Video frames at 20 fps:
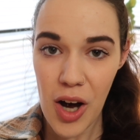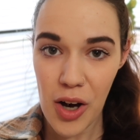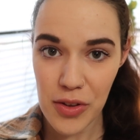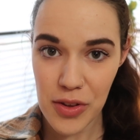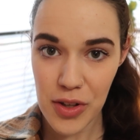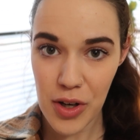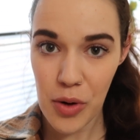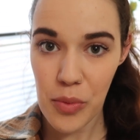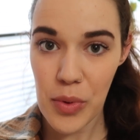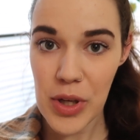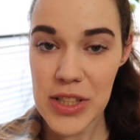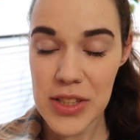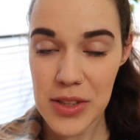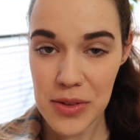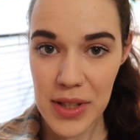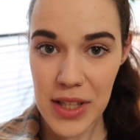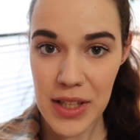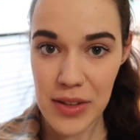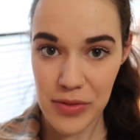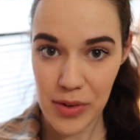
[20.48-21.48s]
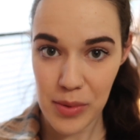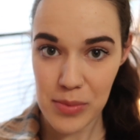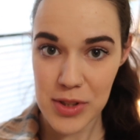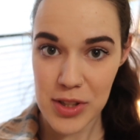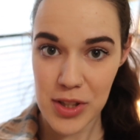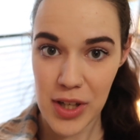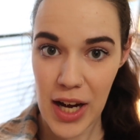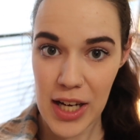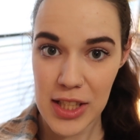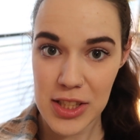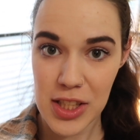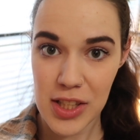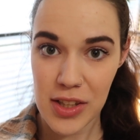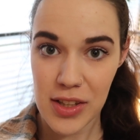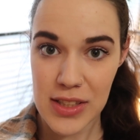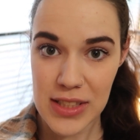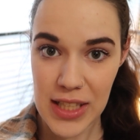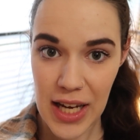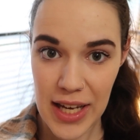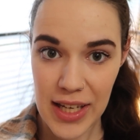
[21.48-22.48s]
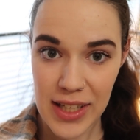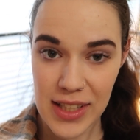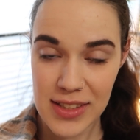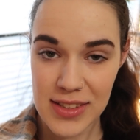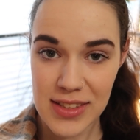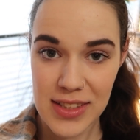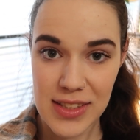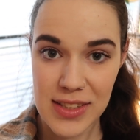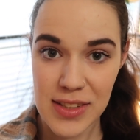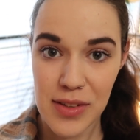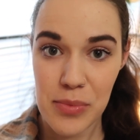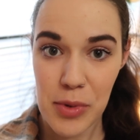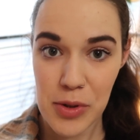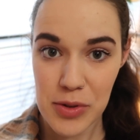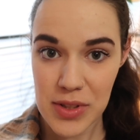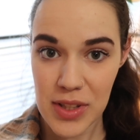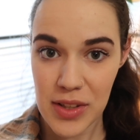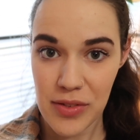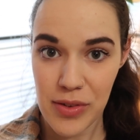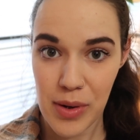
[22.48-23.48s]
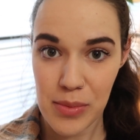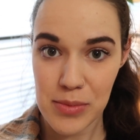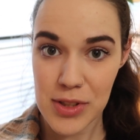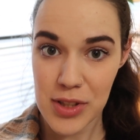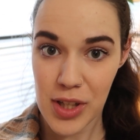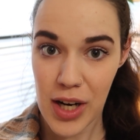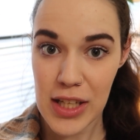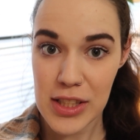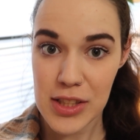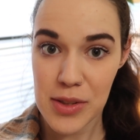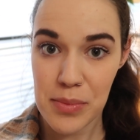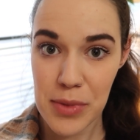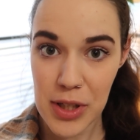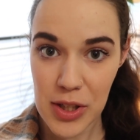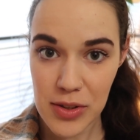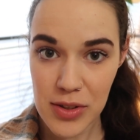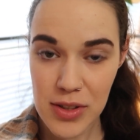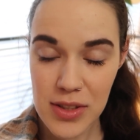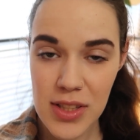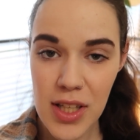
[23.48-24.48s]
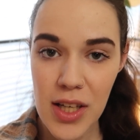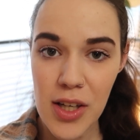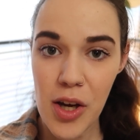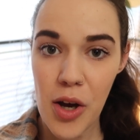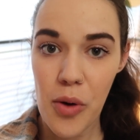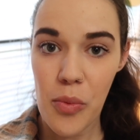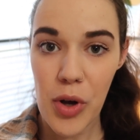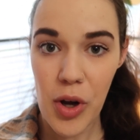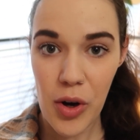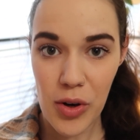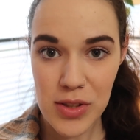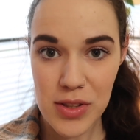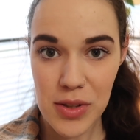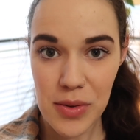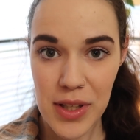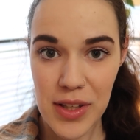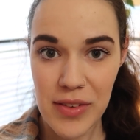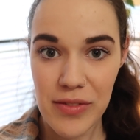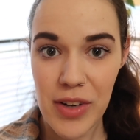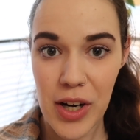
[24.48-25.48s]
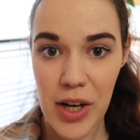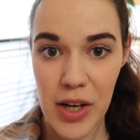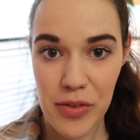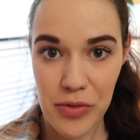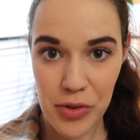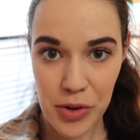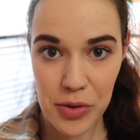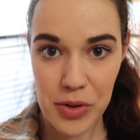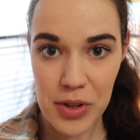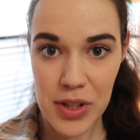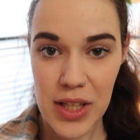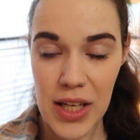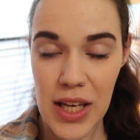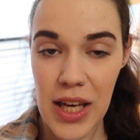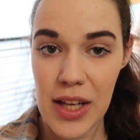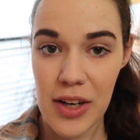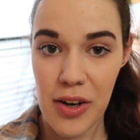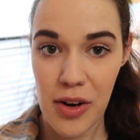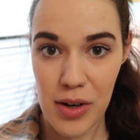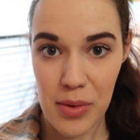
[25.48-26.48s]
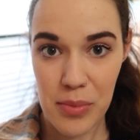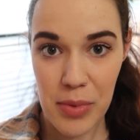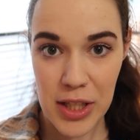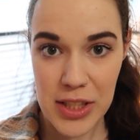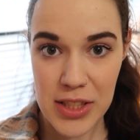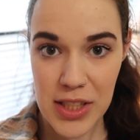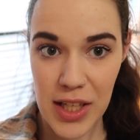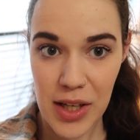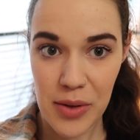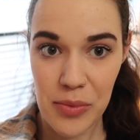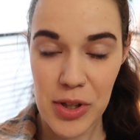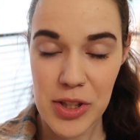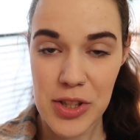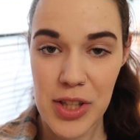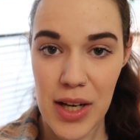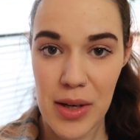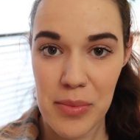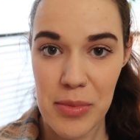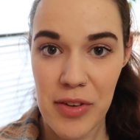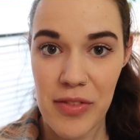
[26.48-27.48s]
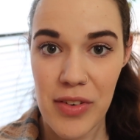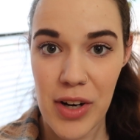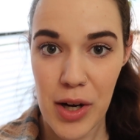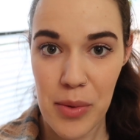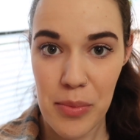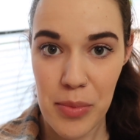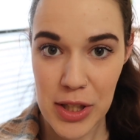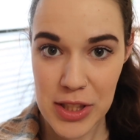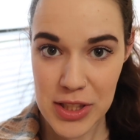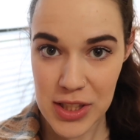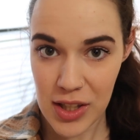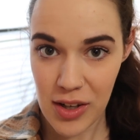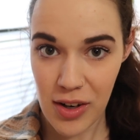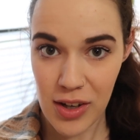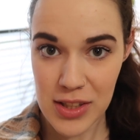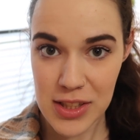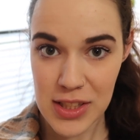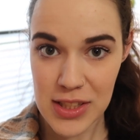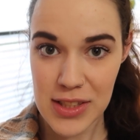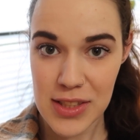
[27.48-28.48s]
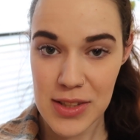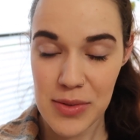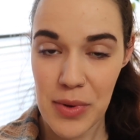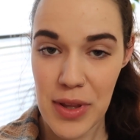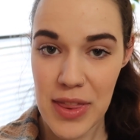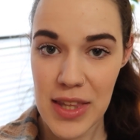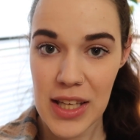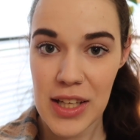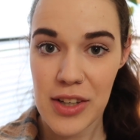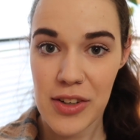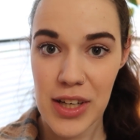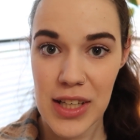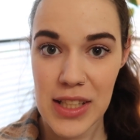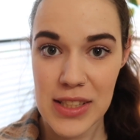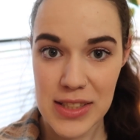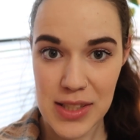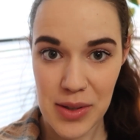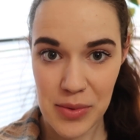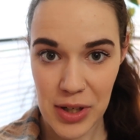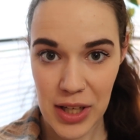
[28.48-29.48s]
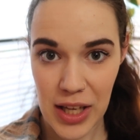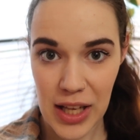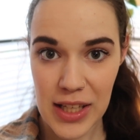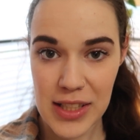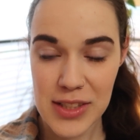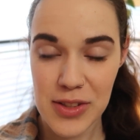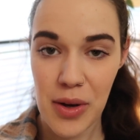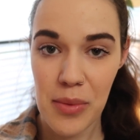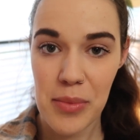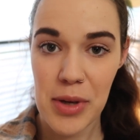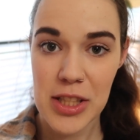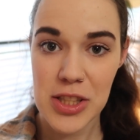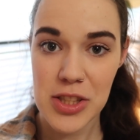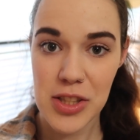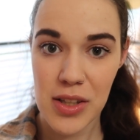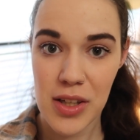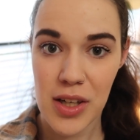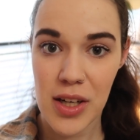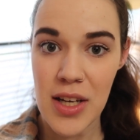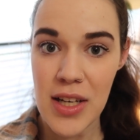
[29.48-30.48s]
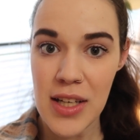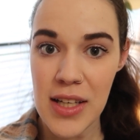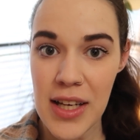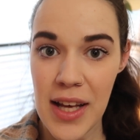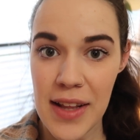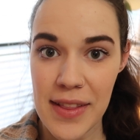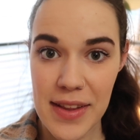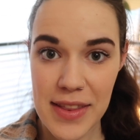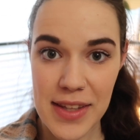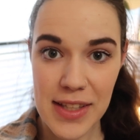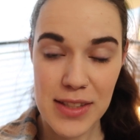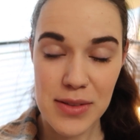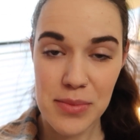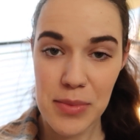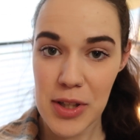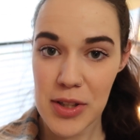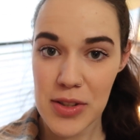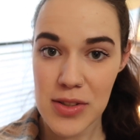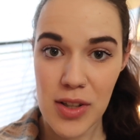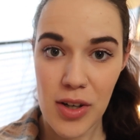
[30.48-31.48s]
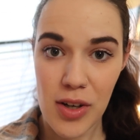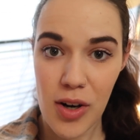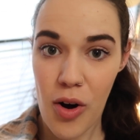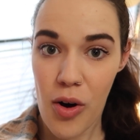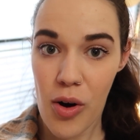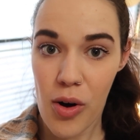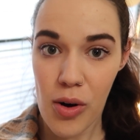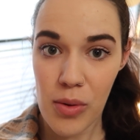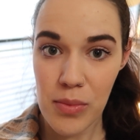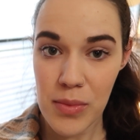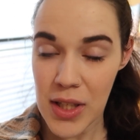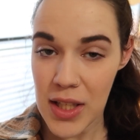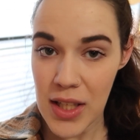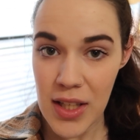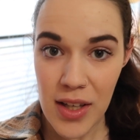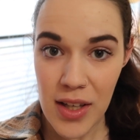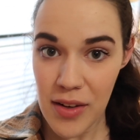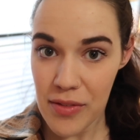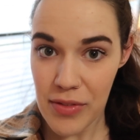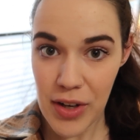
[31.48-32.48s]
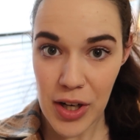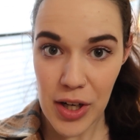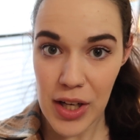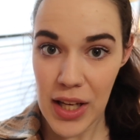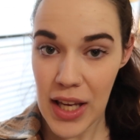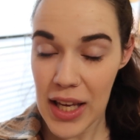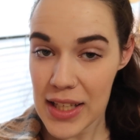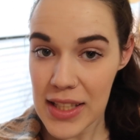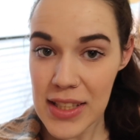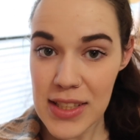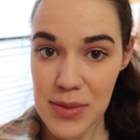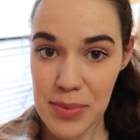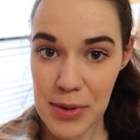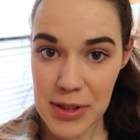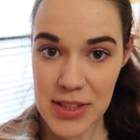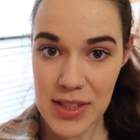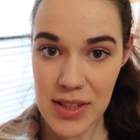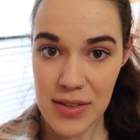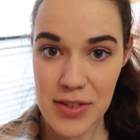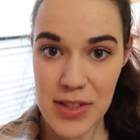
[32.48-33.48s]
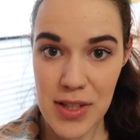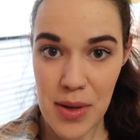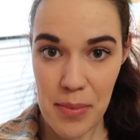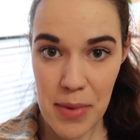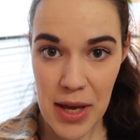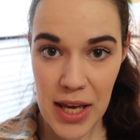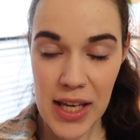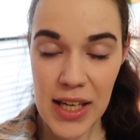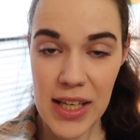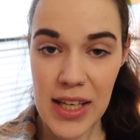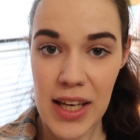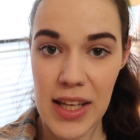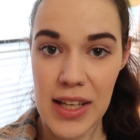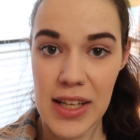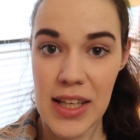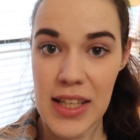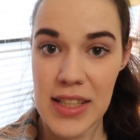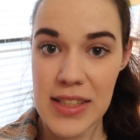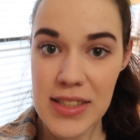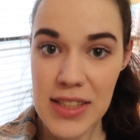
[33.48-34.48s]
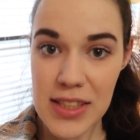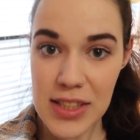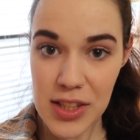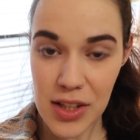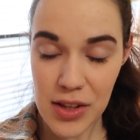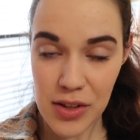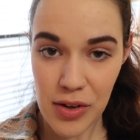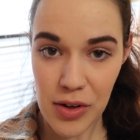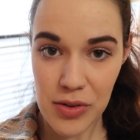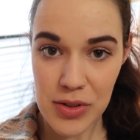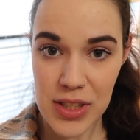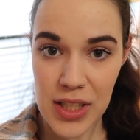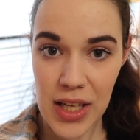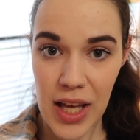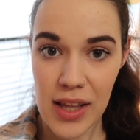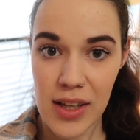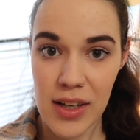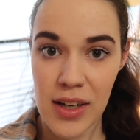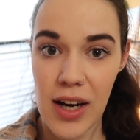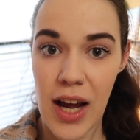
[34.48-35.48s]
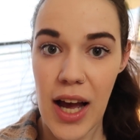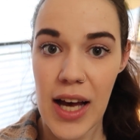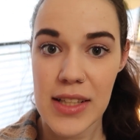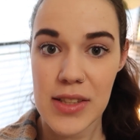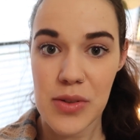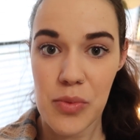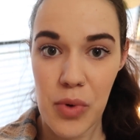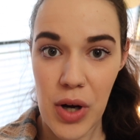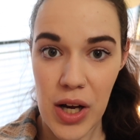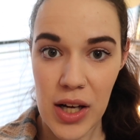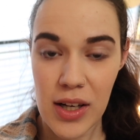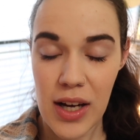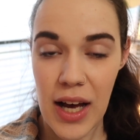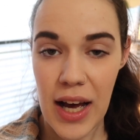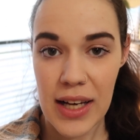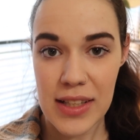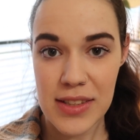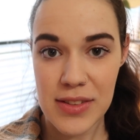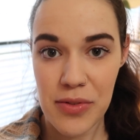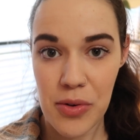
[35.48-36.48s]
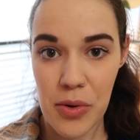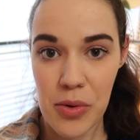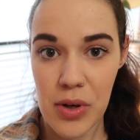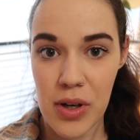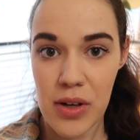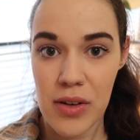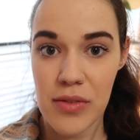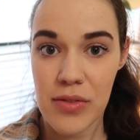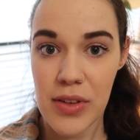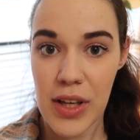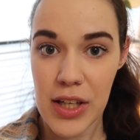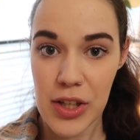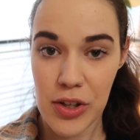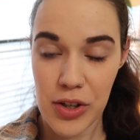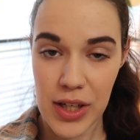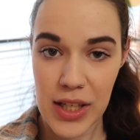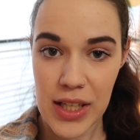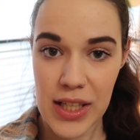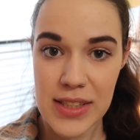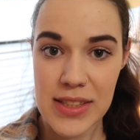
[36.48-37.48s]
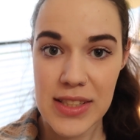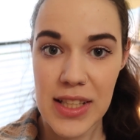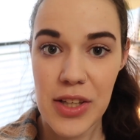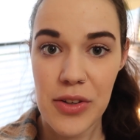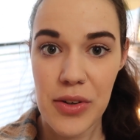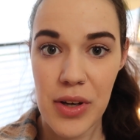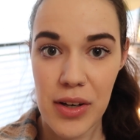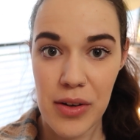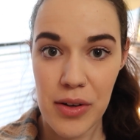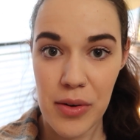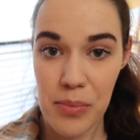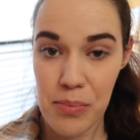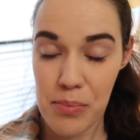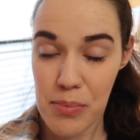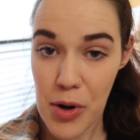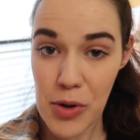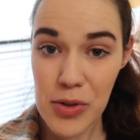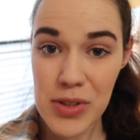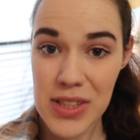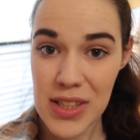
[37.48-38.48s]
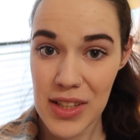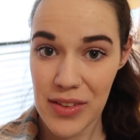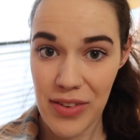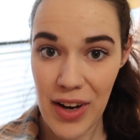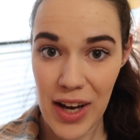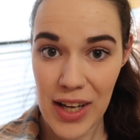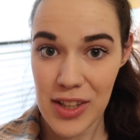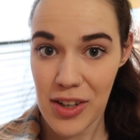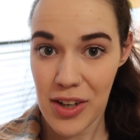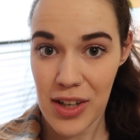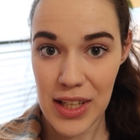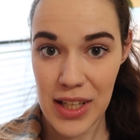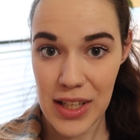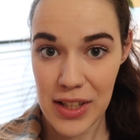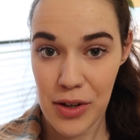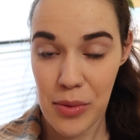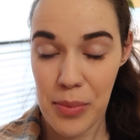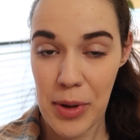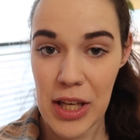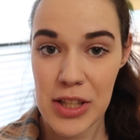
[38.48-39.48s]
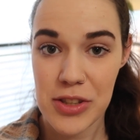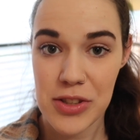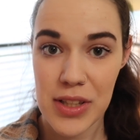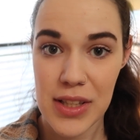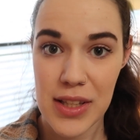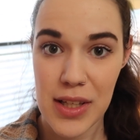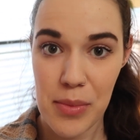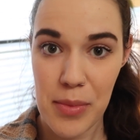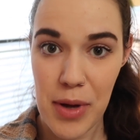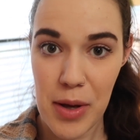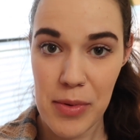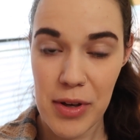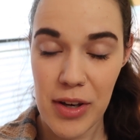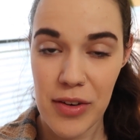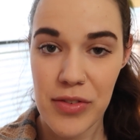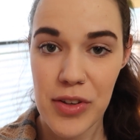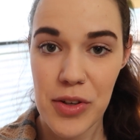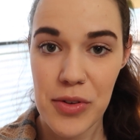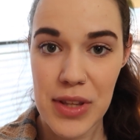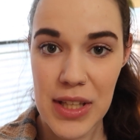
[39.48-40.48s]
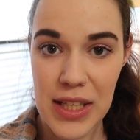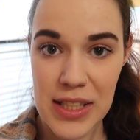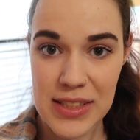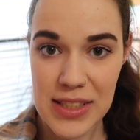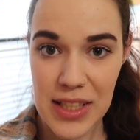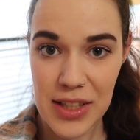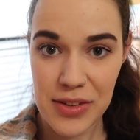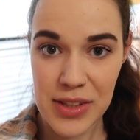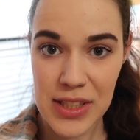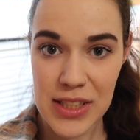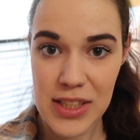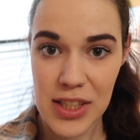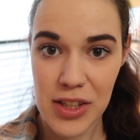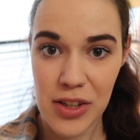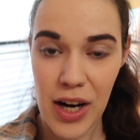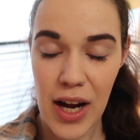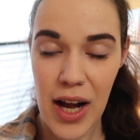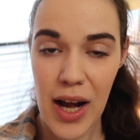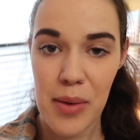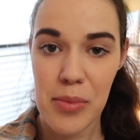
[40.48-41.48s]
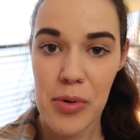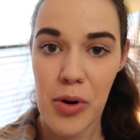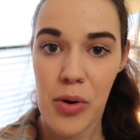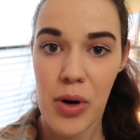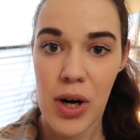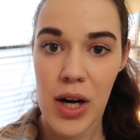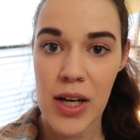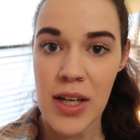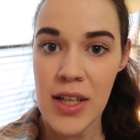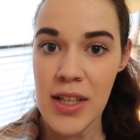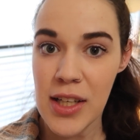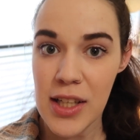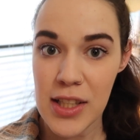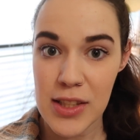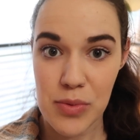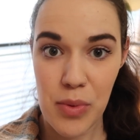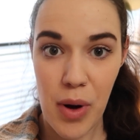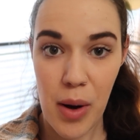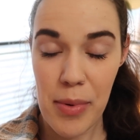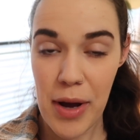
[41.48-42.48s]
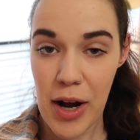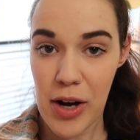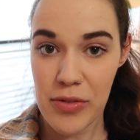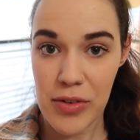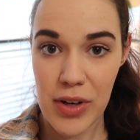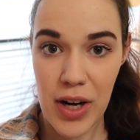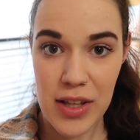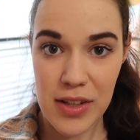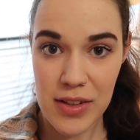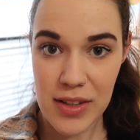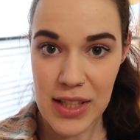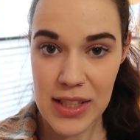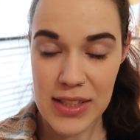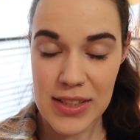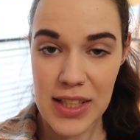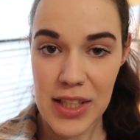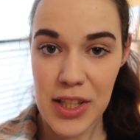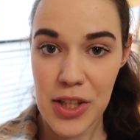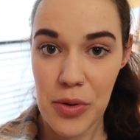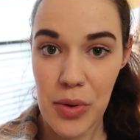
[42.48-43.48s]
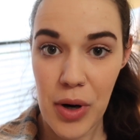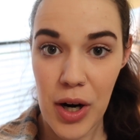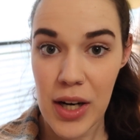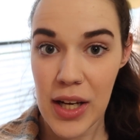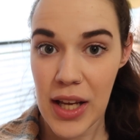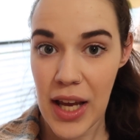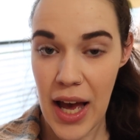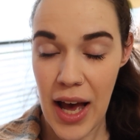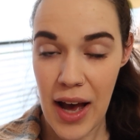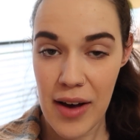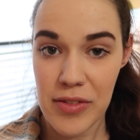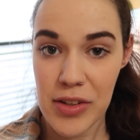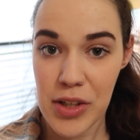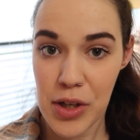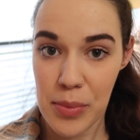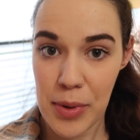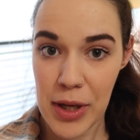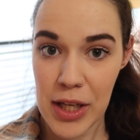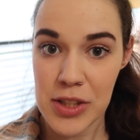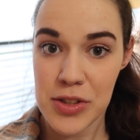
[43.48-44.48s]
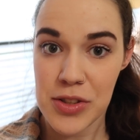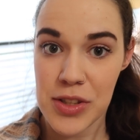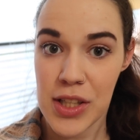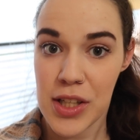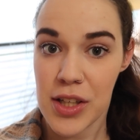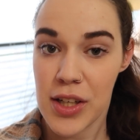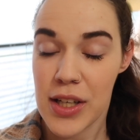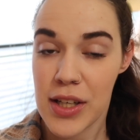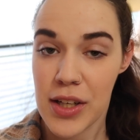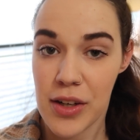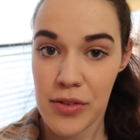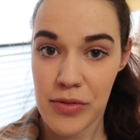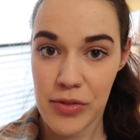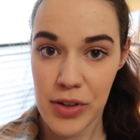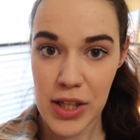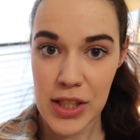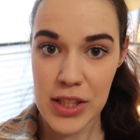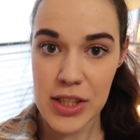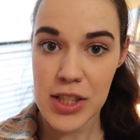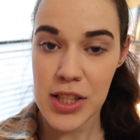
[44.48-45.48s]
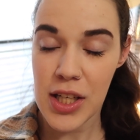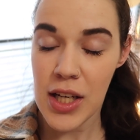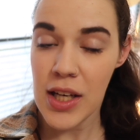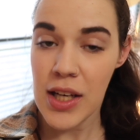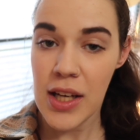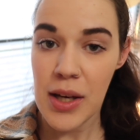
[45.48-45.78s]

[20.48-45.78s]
Although we do eat from scratch and our diet consists of mostly from scratch meals, we also eat very frugally and on a budget, and we try to be very budget conscious with the ingredients that we're getting. So I made sure that these meals are all very inexpensive to make and easy to throw together, as well as full of ingredients that you can mostly find already in your pantry. There may be a few things that you need to grab or swap out for other things that you already have in your pantry or in your fridge.